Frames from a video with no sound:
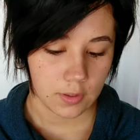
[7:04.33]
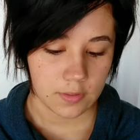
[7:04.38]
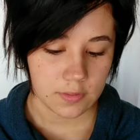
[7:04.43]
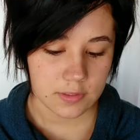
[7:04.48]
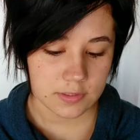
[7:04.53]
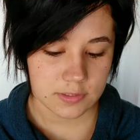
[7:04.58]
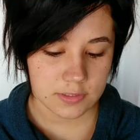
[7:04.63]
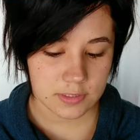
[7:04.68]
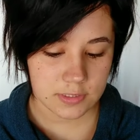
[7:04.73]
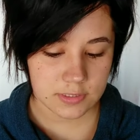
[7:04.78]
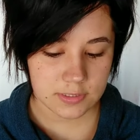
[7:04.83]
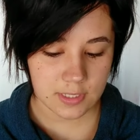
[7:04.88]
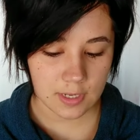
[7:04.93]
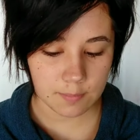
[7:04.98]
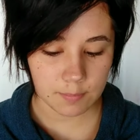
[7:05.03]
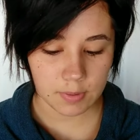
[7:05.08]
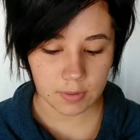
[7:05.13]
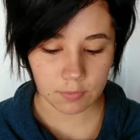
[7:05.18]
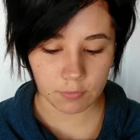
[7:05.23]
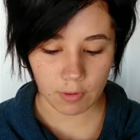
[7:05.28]
The seeds
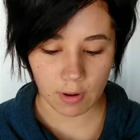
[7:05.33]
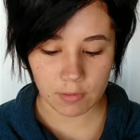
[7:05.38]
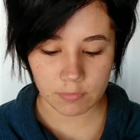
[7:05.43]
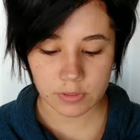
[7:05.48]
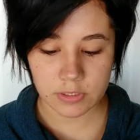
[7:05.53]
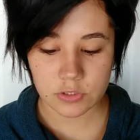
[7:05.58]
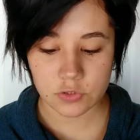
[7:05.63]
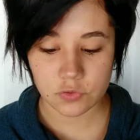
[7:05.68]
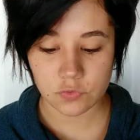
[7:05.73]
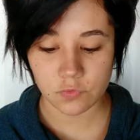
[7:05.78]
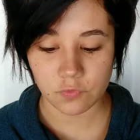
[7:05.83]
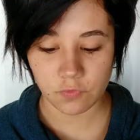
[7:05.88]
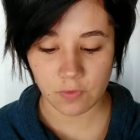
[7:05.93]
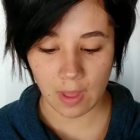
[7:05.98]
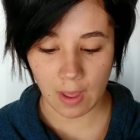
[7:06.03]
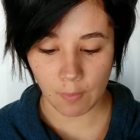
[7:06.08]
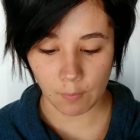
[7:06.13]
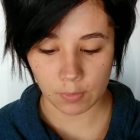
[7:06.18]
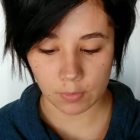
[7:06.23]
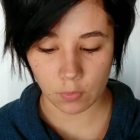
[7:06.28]
can be ground into
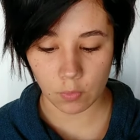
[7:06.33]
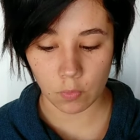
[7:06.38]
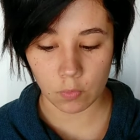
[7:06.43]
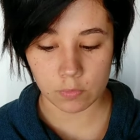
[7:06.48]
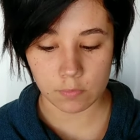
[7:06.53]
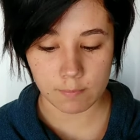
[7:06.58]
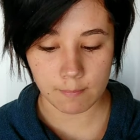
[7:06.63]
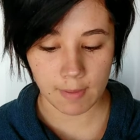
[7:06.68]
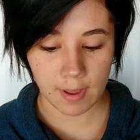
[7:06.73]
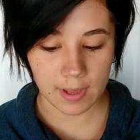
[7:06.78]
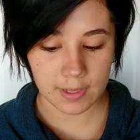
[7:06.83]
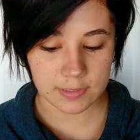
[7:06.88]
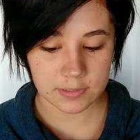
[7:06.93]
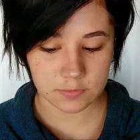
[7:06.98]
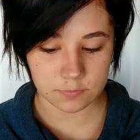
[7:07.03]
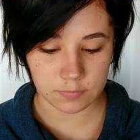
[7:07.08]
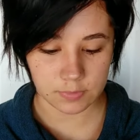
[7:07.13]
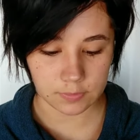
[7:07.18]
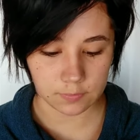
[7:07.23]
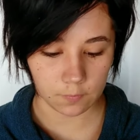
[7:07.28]
flour called maize
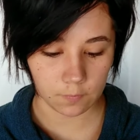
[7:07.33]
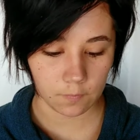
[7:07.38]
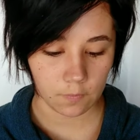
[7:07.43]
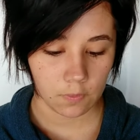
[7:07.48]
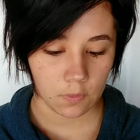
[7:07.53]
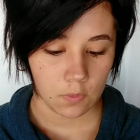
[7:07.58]
meal.